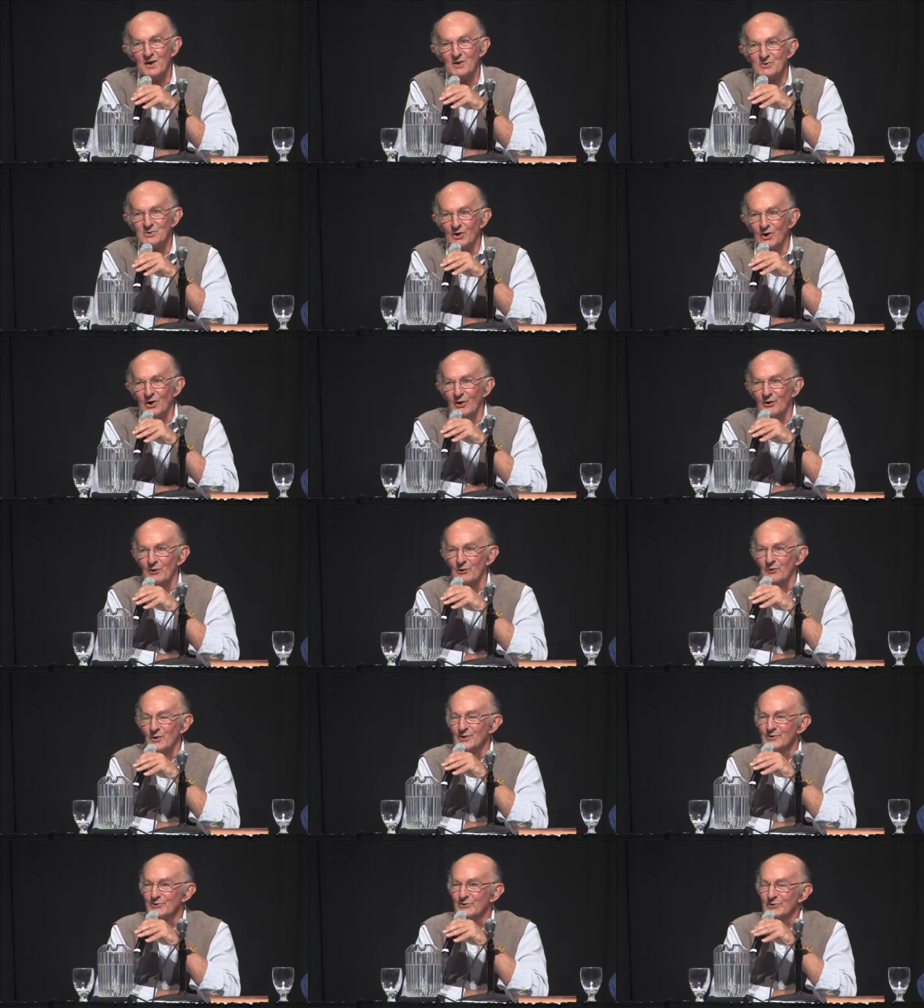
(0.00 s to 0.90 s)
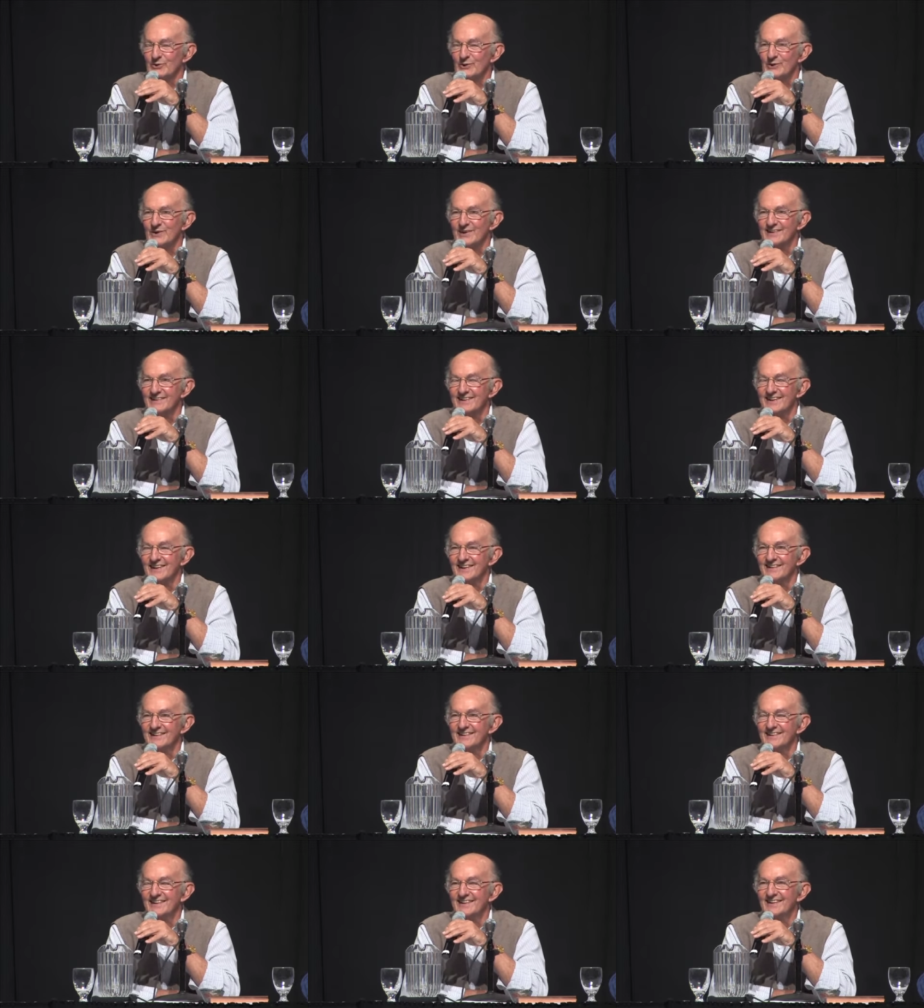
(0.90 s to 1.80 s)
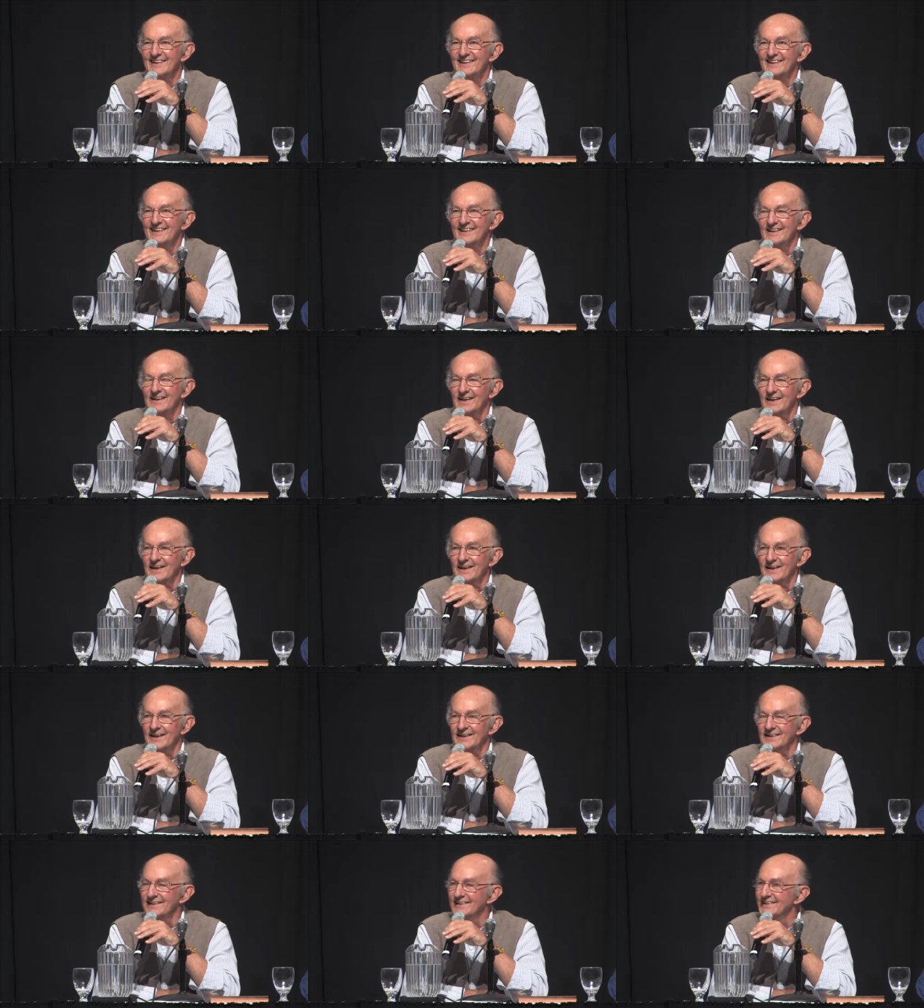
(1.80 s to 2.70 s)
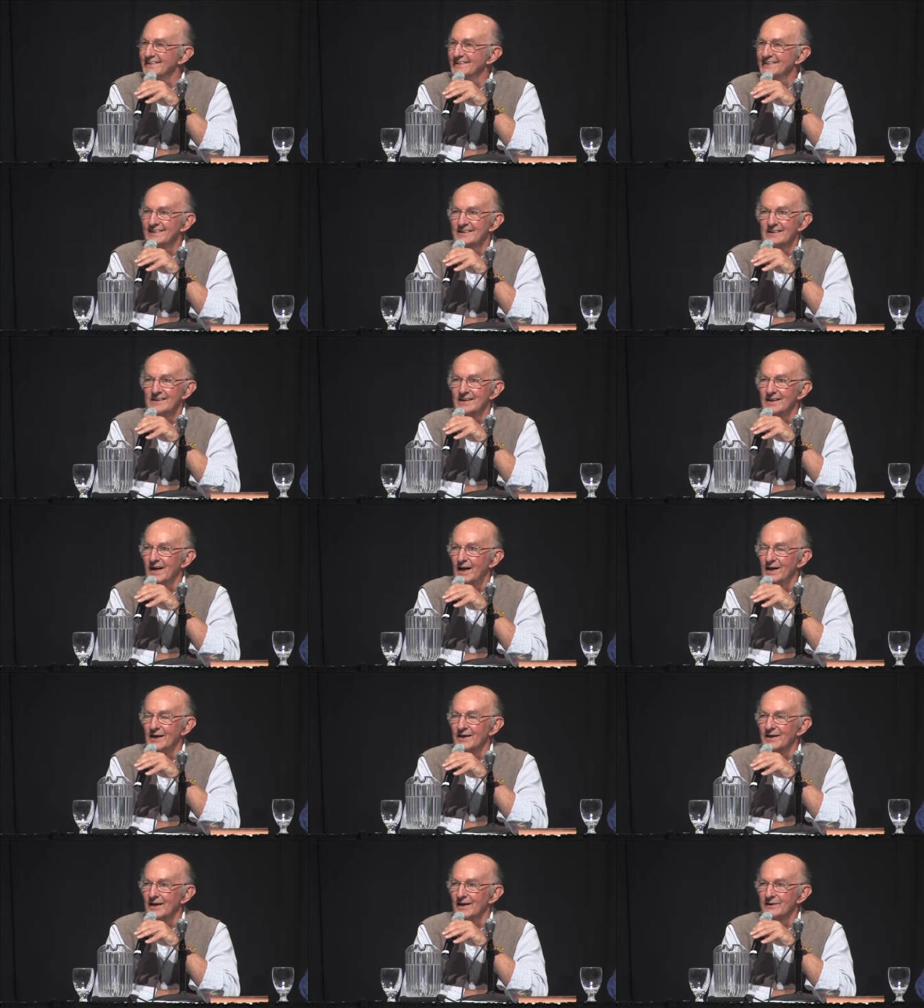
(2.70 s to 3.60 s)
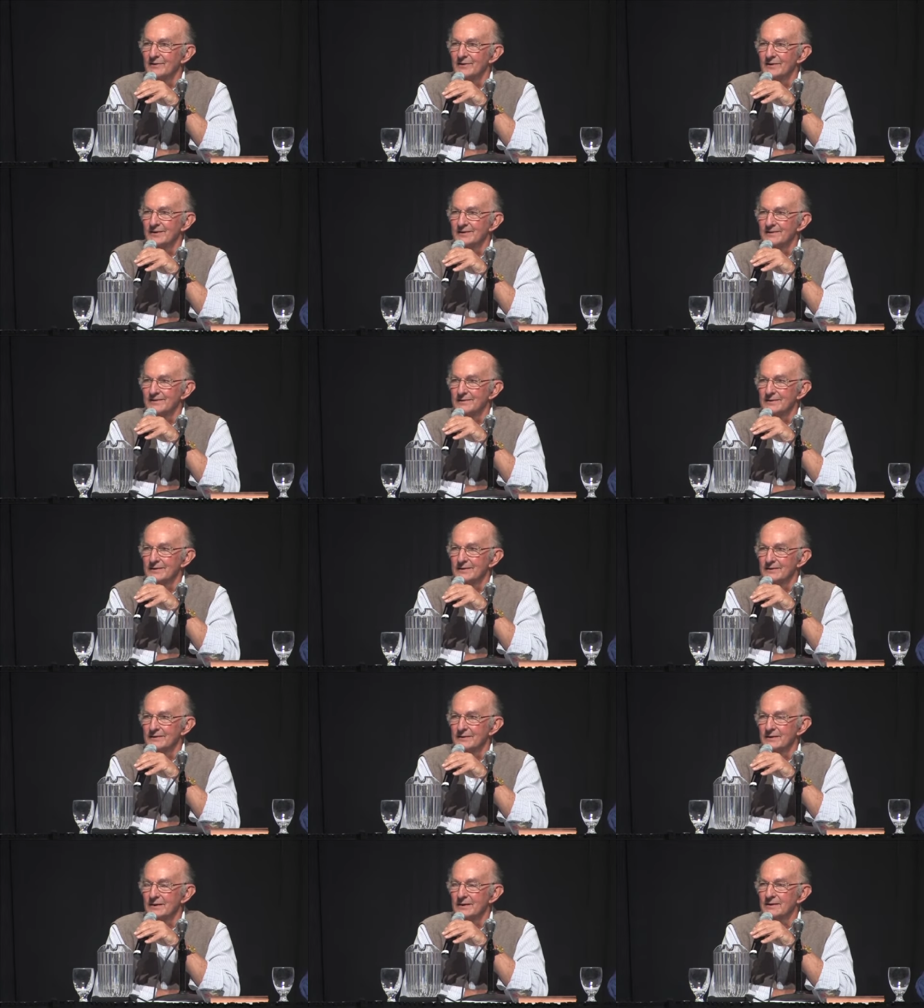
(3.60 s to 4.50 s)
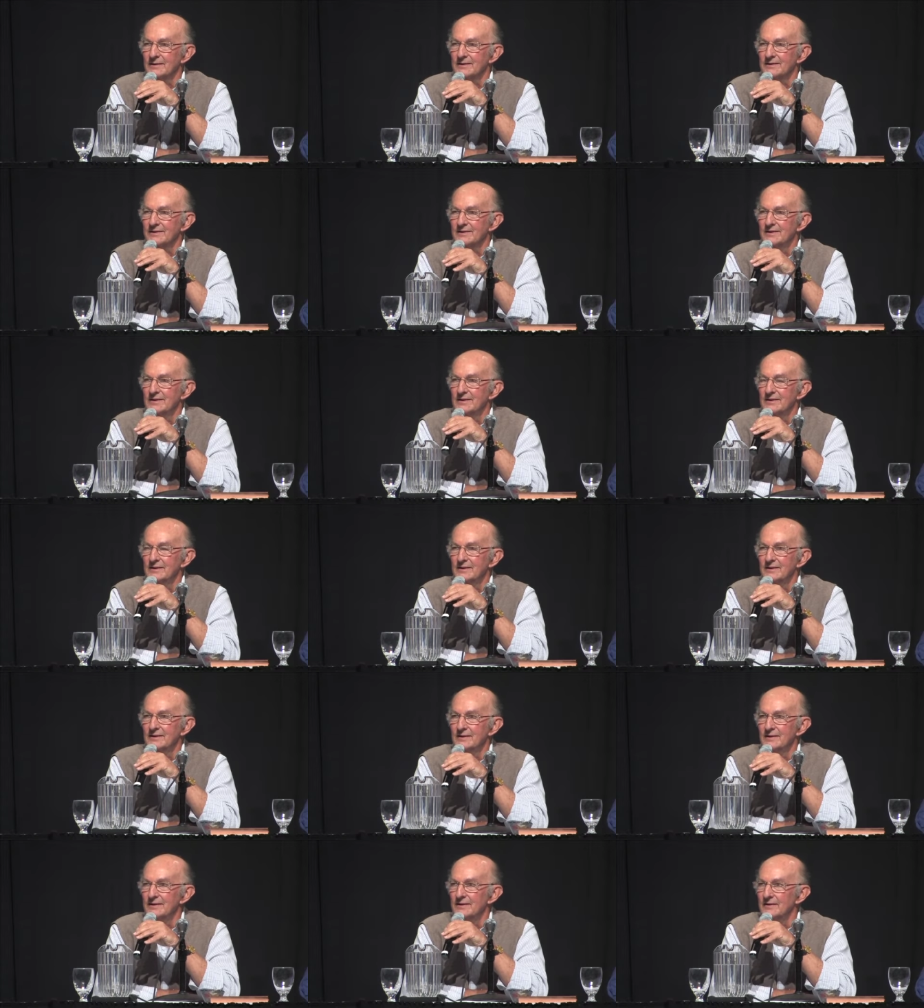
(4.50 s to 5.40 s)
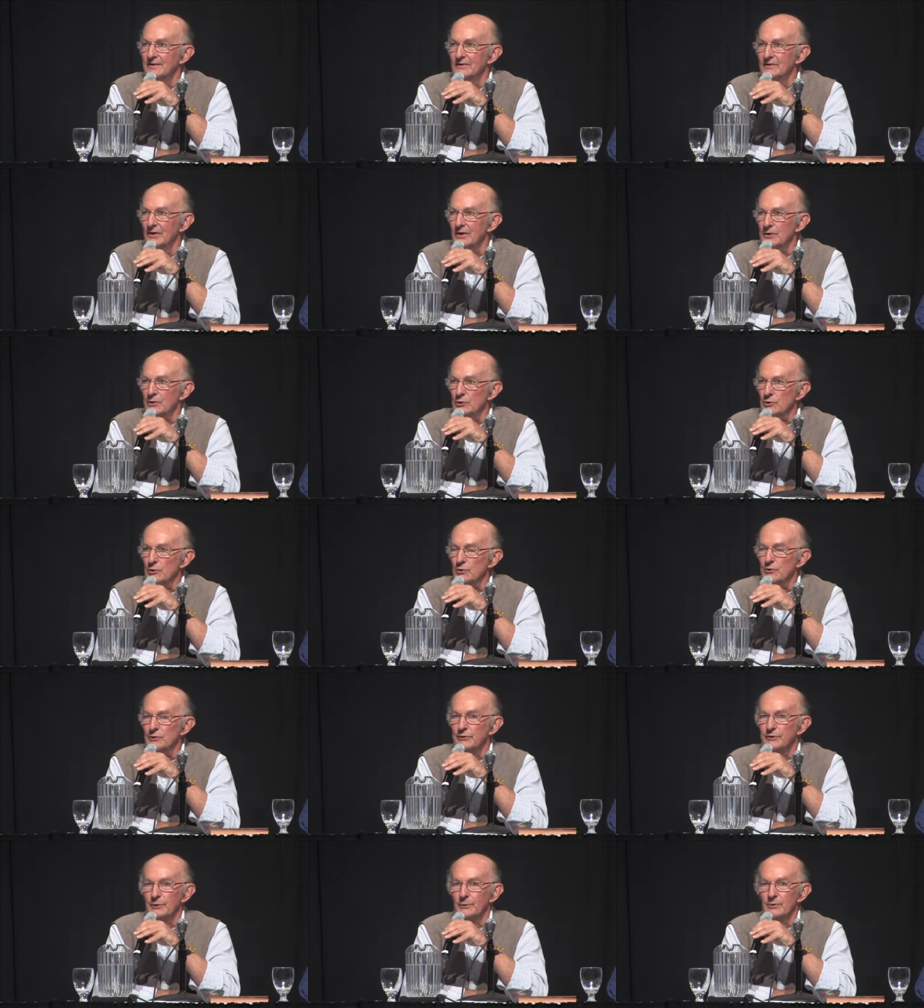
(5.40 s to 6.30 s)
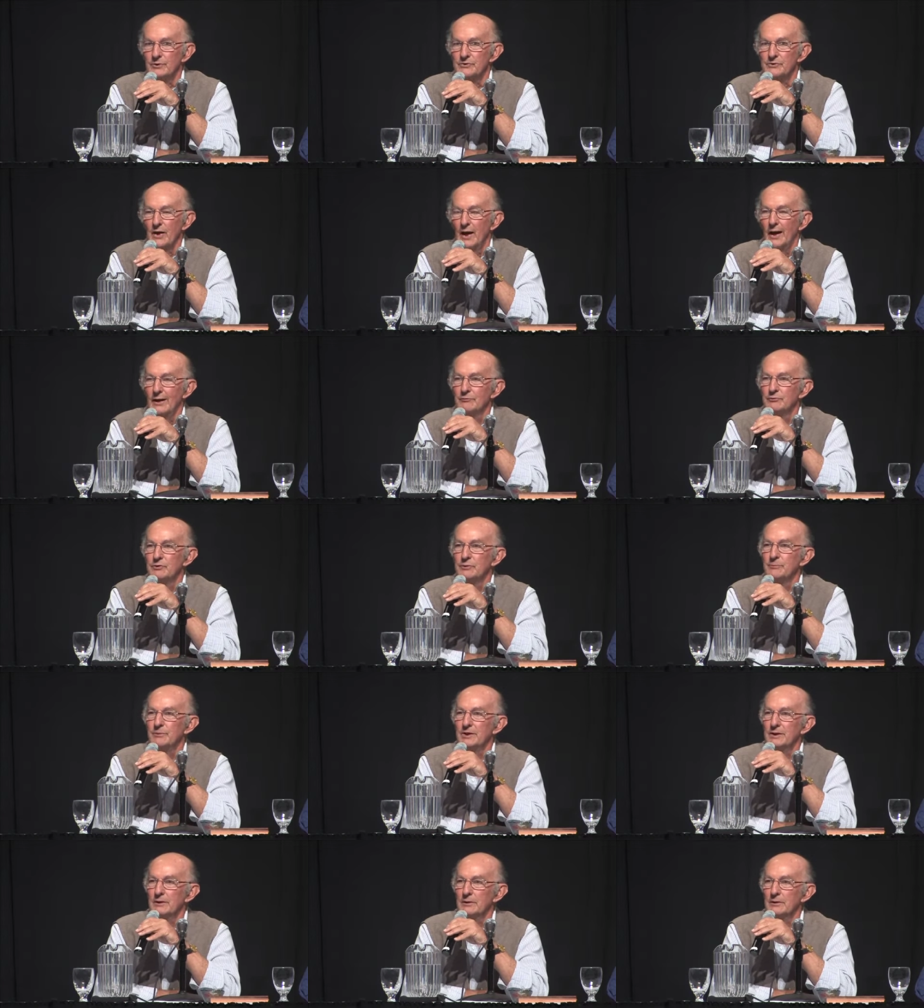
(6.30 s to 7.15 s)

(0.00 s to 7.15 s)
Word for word: that's all there was to it. And uh, I, I, think that uh, they knew there was have to be